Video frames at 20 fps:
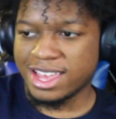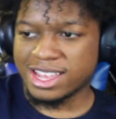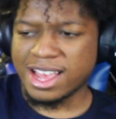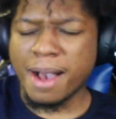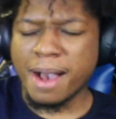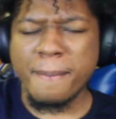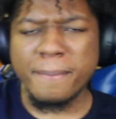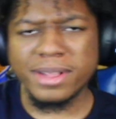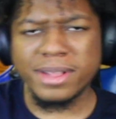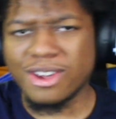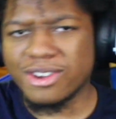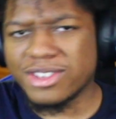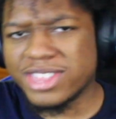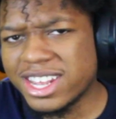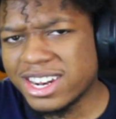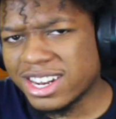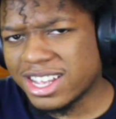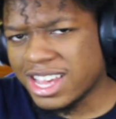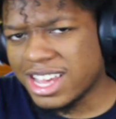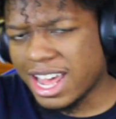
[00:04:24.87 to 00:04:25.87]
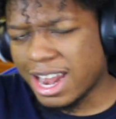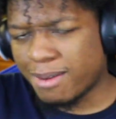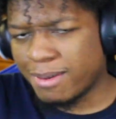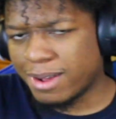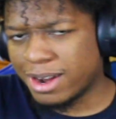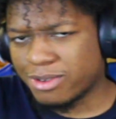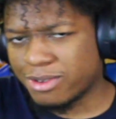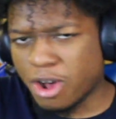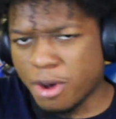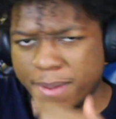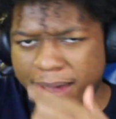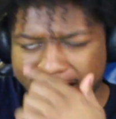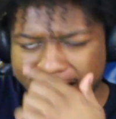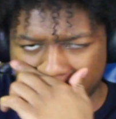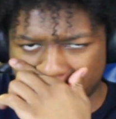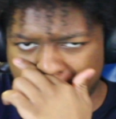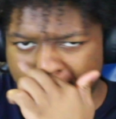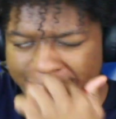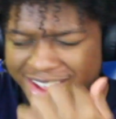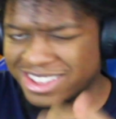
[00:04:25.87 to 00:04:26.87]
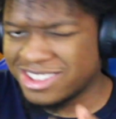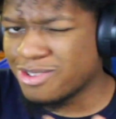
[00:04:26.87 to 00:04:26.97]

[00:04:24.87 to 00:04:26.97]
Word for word: Come below. Did it get anime to go back and watch?